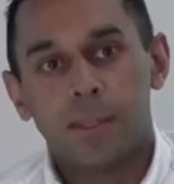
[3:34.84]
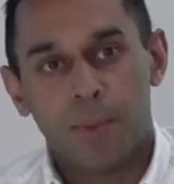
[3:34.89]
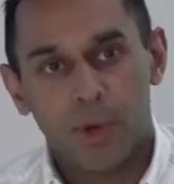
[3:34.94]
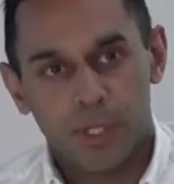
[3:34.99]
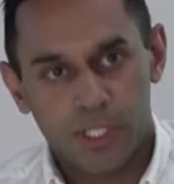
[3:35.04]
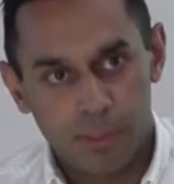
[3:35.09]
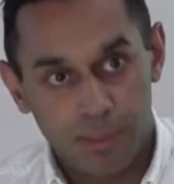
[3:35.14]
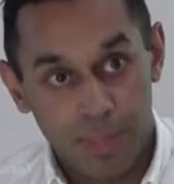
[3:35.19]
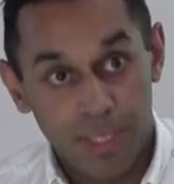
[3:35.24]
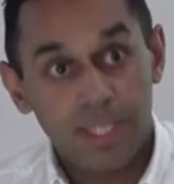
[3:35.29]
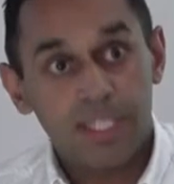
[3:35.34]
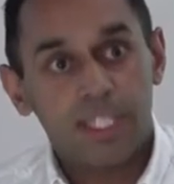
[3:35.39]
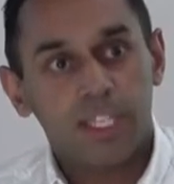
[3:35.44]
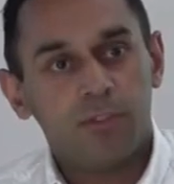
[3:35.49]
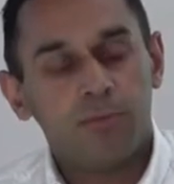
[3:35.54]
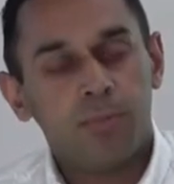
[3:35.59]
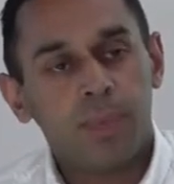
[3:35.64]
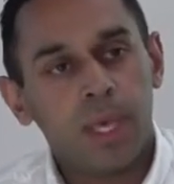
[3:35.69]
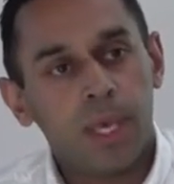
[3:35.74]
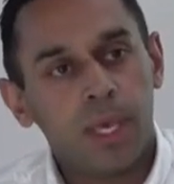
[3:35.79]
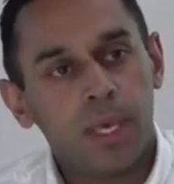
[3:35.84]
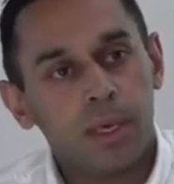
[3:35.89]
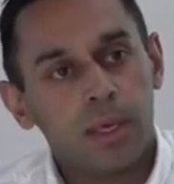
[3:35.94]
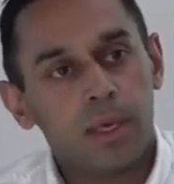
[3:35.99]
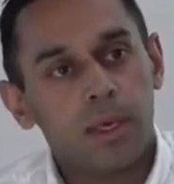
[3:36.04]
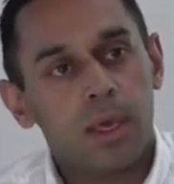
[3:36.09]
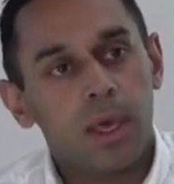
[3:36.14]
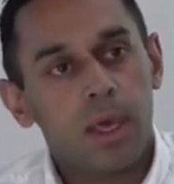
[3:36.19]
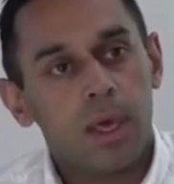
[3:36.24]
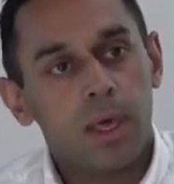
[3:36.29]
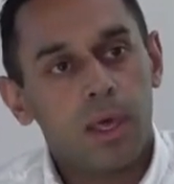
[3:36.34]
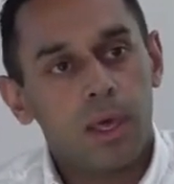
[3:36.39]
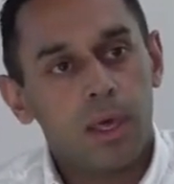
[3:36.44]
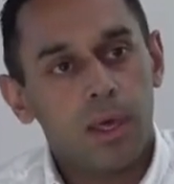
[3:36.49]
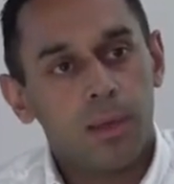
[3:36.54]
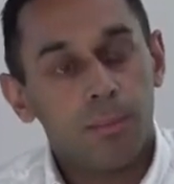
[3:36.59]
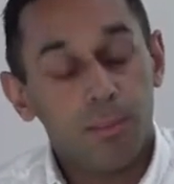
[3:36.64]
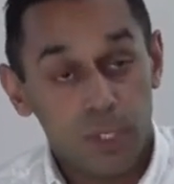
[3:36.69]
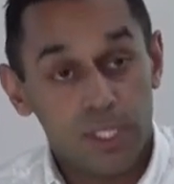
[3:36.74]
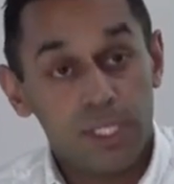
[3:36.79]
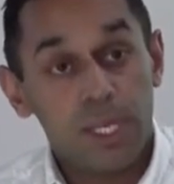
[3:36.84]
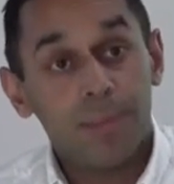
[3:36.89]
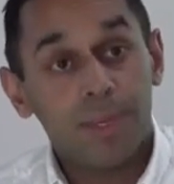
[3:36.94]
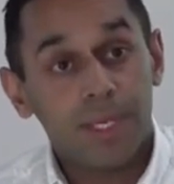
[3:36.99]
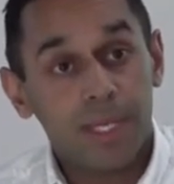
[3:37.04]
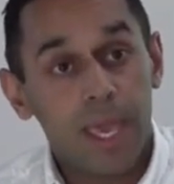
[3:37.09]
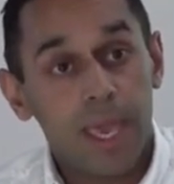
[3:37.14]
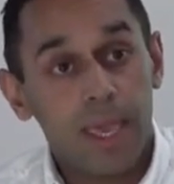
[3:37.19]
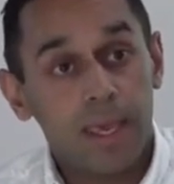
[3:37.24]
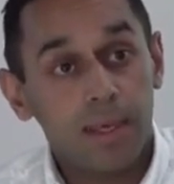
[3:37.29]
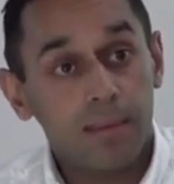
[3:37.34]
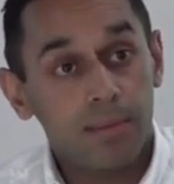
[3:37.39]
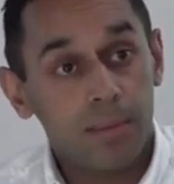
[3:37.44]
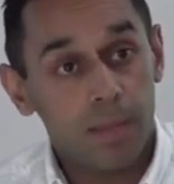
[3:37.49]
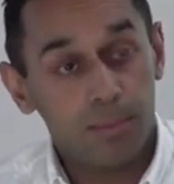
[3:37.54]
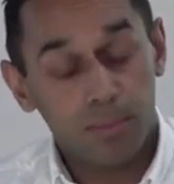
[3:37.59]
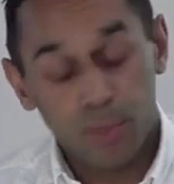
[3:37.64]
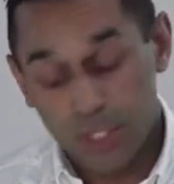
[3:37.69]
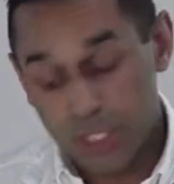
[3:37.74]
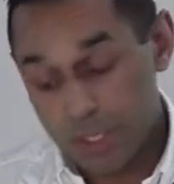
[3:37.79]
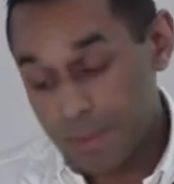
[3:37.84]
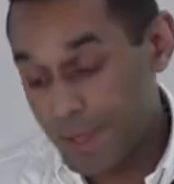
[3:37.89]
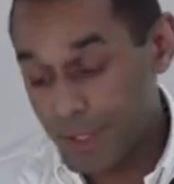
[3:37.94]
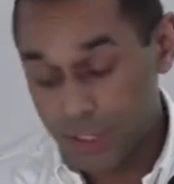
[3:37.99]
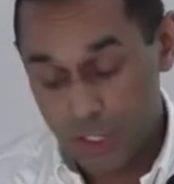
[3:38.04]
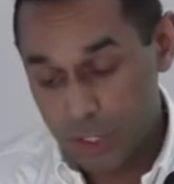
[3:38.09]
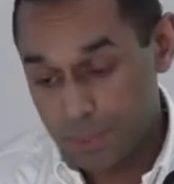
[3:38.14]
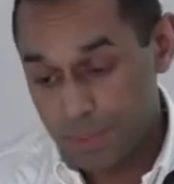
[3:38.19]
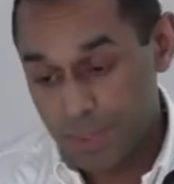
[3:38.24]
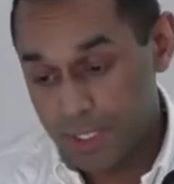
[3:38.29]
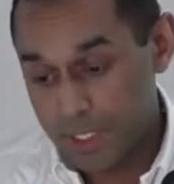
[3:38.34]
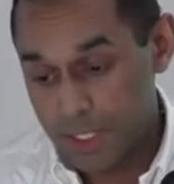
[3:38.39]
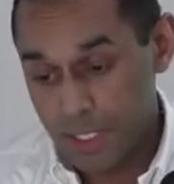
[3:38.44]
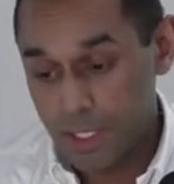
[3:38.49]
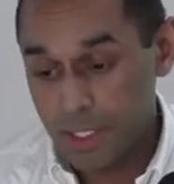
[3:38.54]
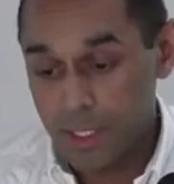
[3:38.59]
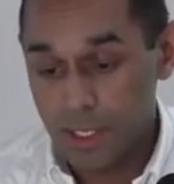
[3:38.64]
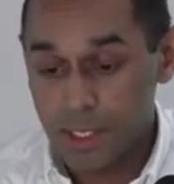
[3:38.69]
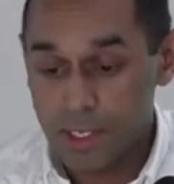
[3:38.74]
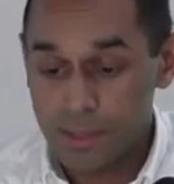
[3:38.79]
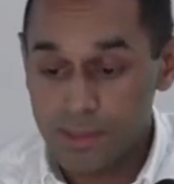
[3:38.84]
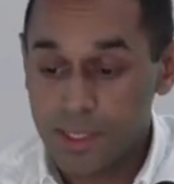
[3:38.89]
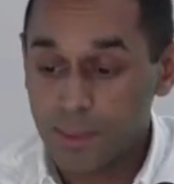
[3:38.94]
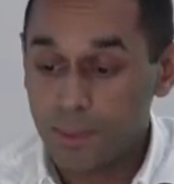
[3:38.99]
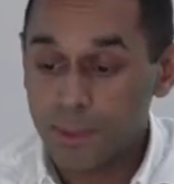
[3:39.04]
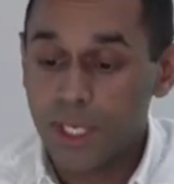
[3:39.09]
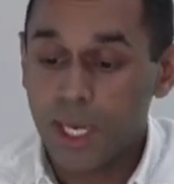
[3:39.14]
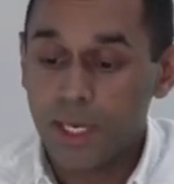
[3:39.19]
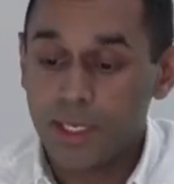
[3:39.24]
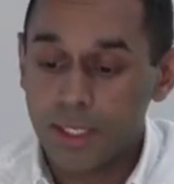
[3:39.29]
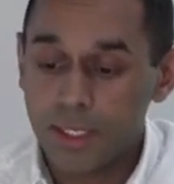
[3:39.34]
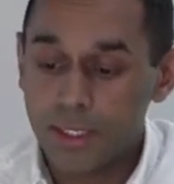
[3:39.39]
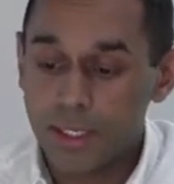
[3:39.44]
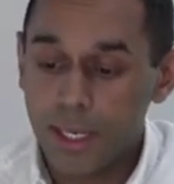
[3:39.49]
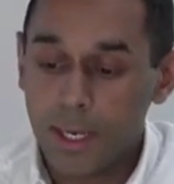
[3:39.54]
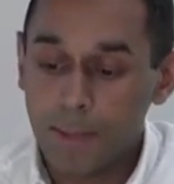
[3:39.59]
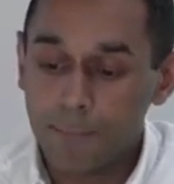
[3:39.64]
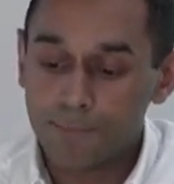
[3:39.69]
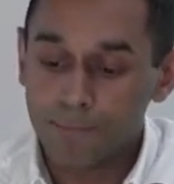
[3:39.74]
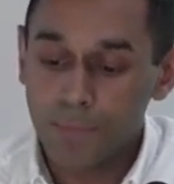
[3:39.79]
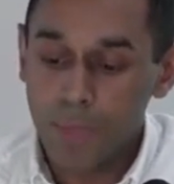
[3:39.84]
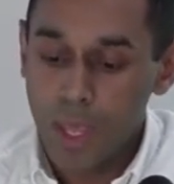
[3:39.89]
the possibility of being Muslim and gay, and Muslim LGBT simultaneously.